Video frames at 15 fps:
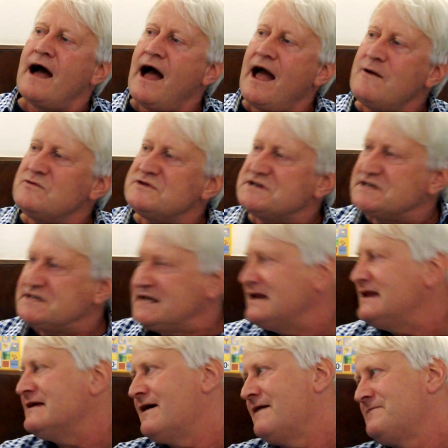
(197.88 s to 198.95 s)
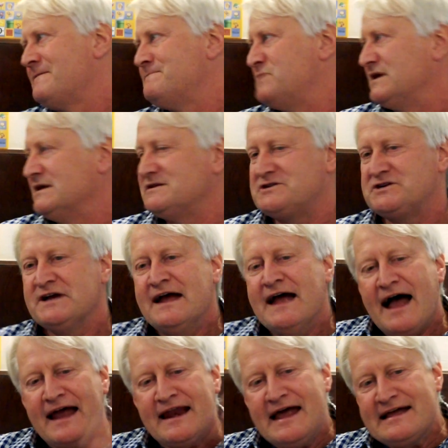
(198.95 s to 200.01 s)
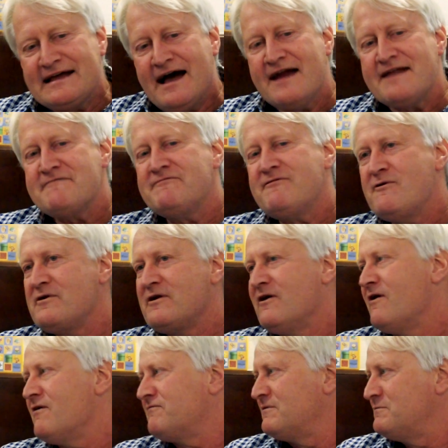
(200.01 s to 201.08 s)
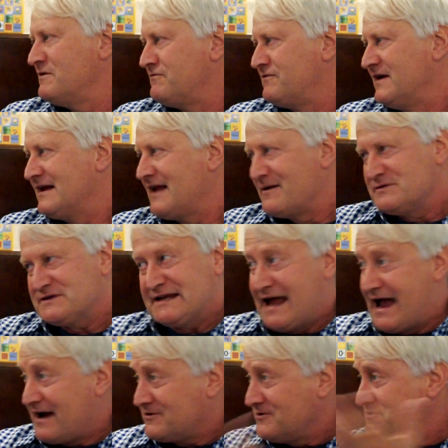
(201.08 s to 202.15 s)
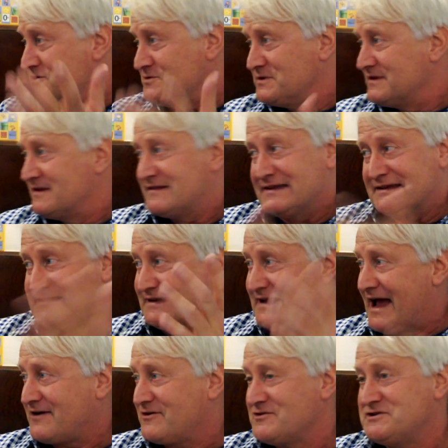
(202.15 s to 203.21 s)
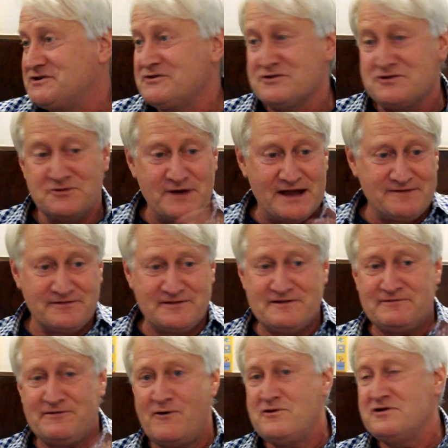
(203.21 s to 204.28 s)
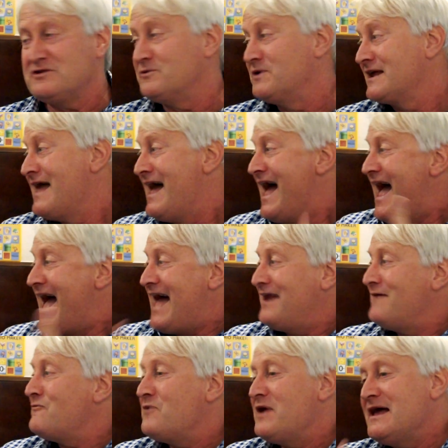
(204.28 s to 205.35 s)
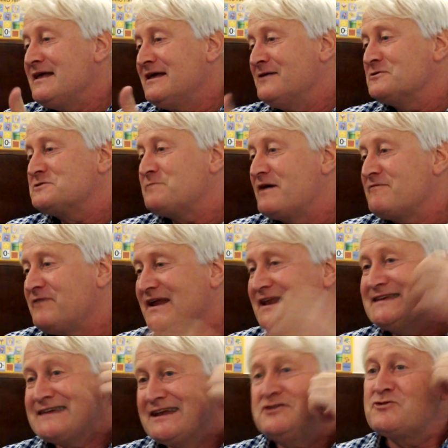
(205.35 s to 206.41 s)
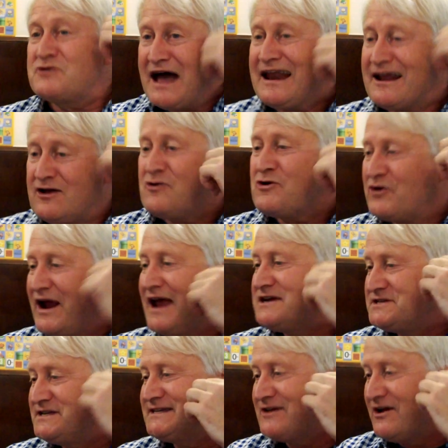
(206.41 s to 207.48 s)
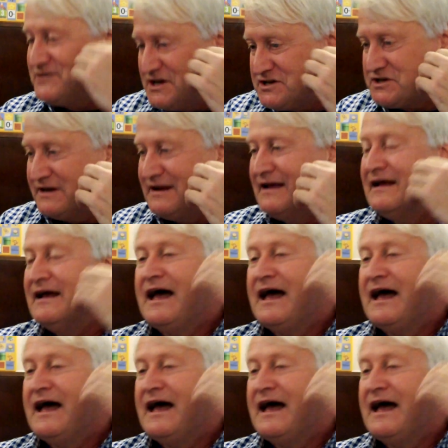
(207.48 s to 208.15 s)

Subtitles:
I was sitting on the beach and I got a phone call from a friend. I was an actor doing the things that actors do. You wait for the phone to ring. And it rang and it was my friend. He said, "You got to go crash this audition."